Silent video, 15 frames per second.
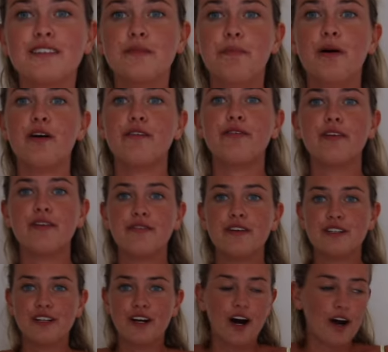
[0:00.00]
to put for the
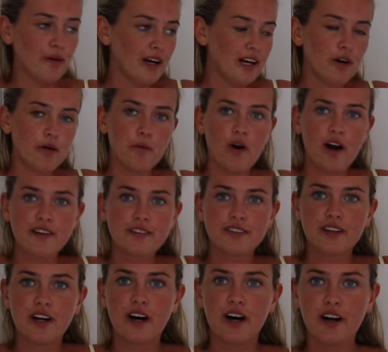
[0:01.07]
video a little white
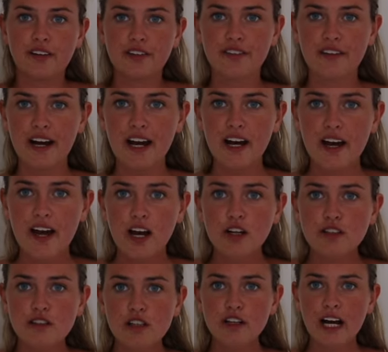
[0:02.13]
skirt under it
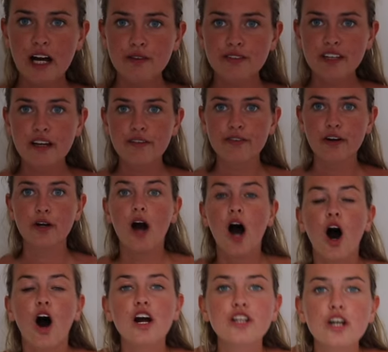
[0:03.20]
because look how see-through.
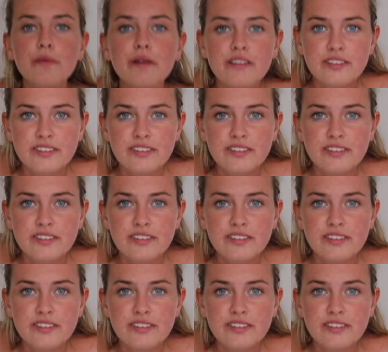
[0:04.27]
I know it